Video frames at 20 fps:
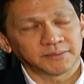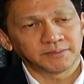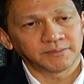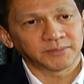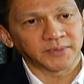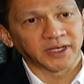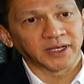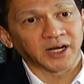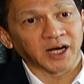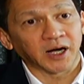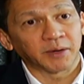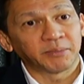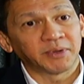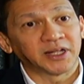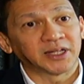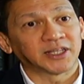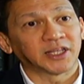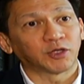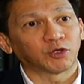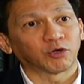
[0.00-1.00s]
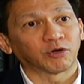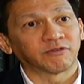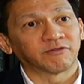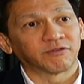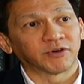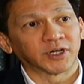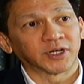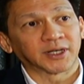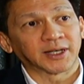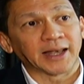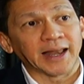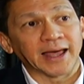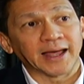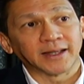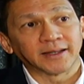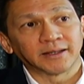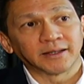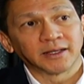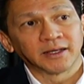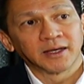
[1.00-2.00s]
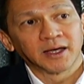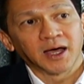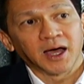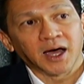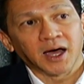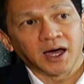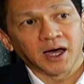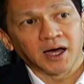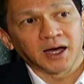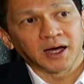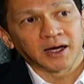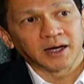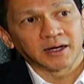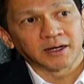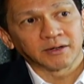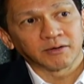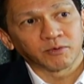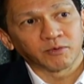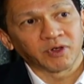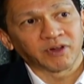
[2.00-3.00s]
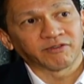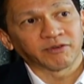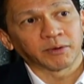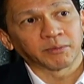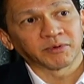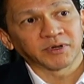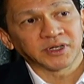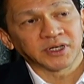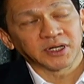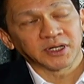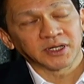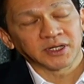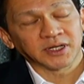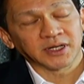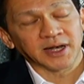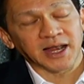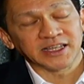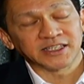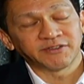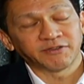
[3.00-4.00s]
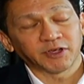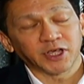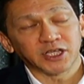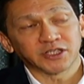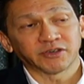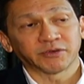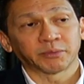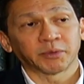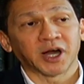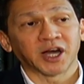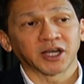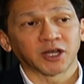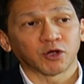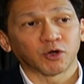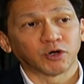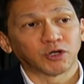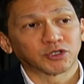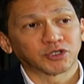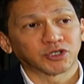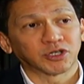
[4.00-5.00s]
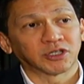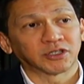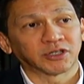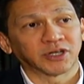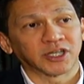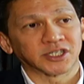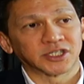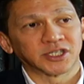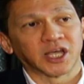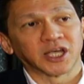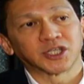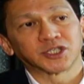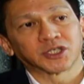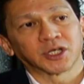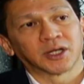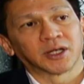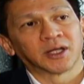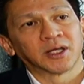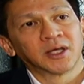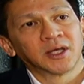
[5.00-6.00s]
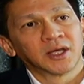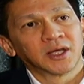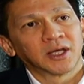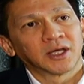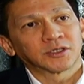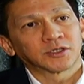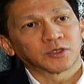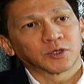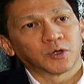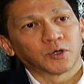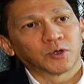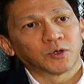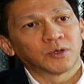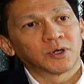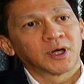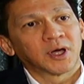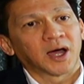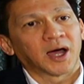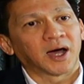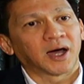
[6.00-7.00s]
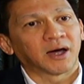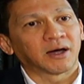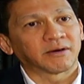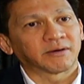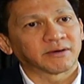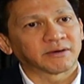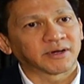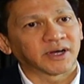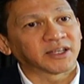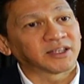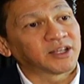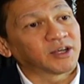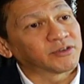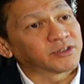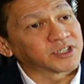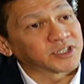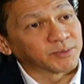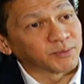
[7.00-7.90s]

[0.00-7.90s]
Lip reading: and our ability to convert land from classification from agricultural to residential. So right now there's a